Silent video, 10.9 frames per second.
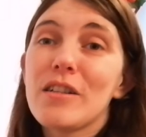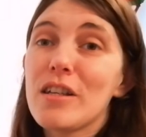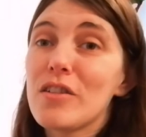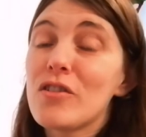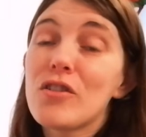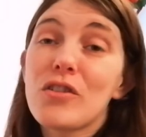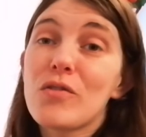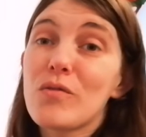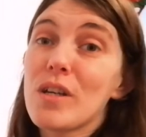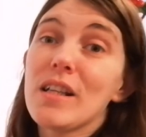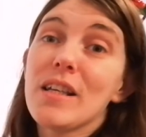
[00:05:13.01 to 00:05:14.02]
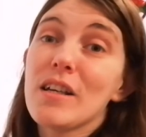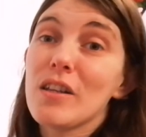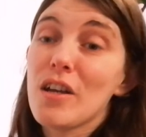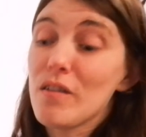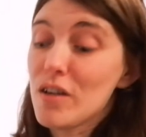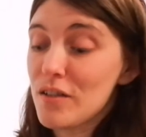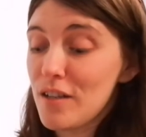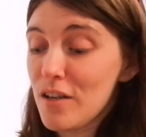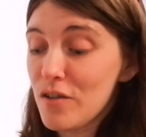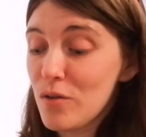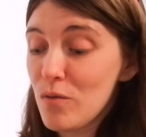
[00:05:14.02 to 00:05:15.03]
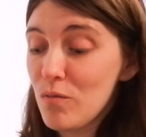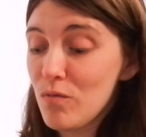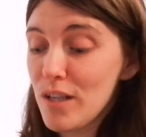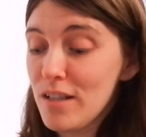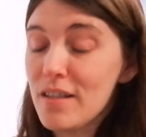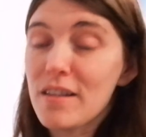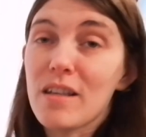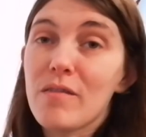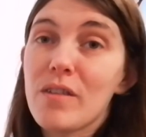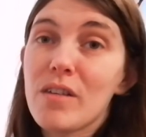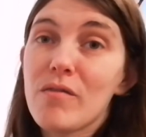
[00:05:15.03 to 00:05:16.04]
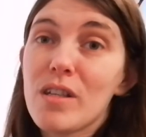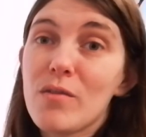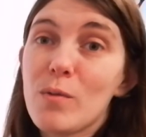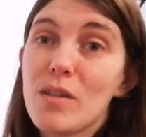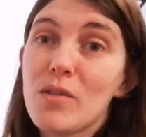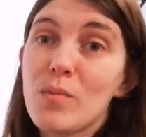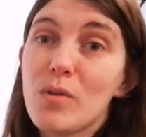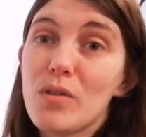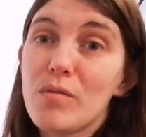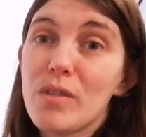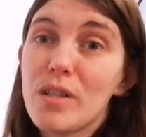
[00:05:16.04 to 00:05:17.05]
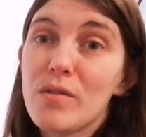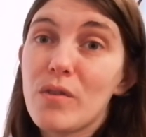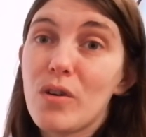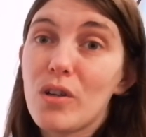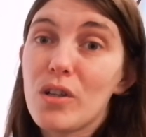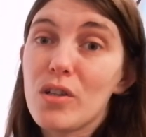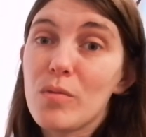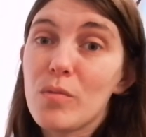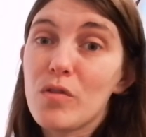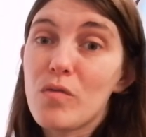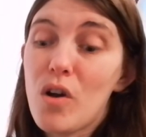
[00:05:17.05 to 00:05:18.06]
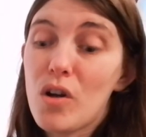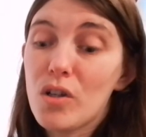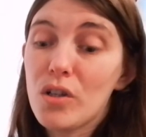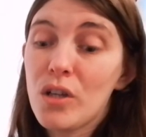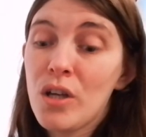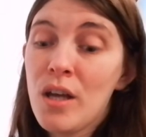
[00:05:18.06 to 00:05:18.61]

It's just really hilarious. I don't really think that Reese Witherspoon and Vince Vaughn can do much wrong.